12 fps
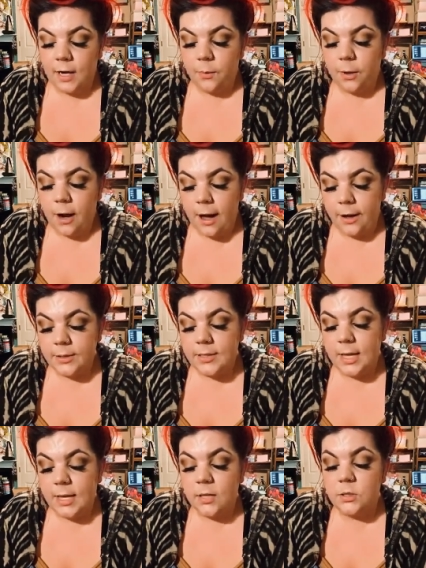anywhere else.
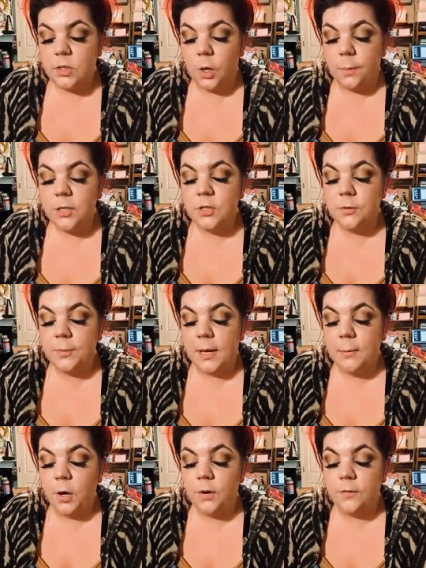Thank you so much for
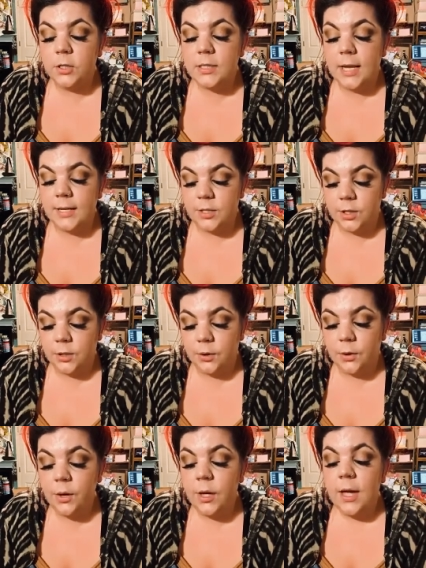being part of our scent
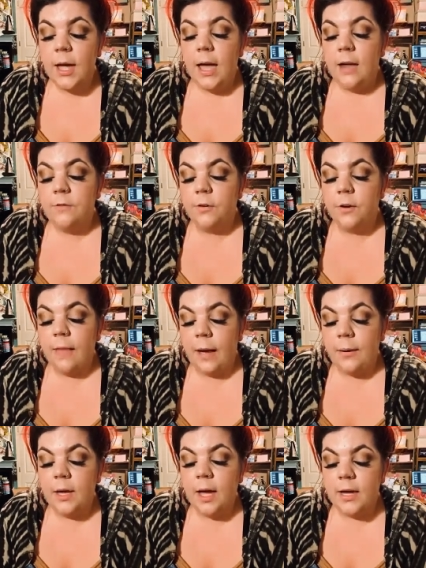circle and for
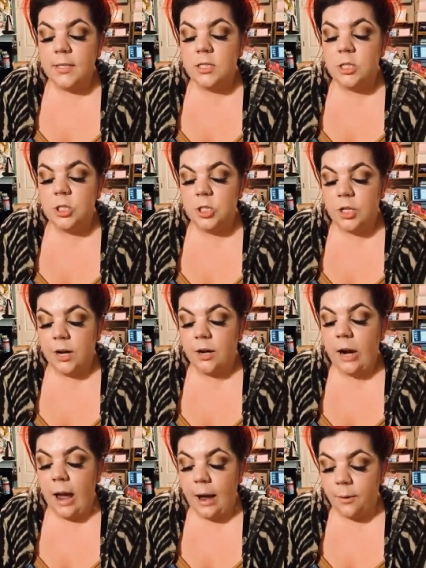allowing us to
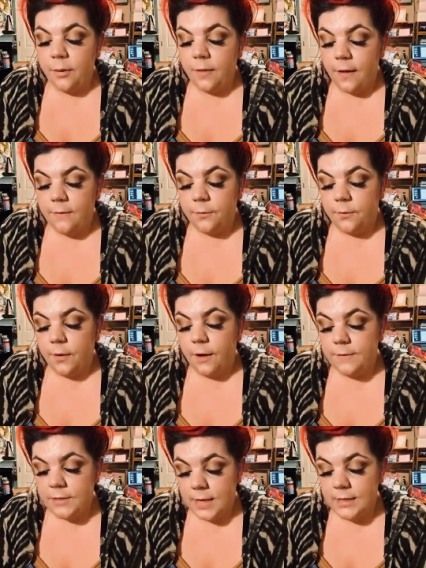share our love
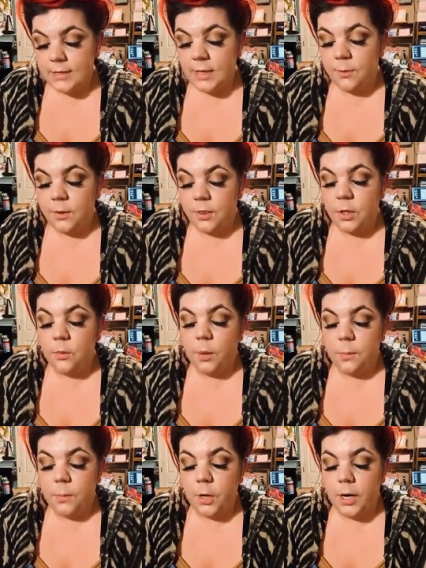of Scentsy with you
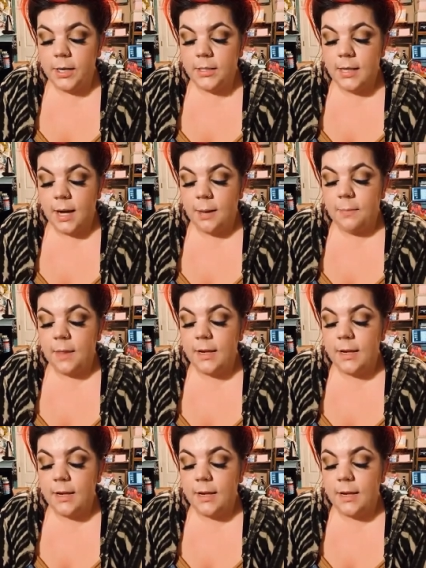one bar at a time.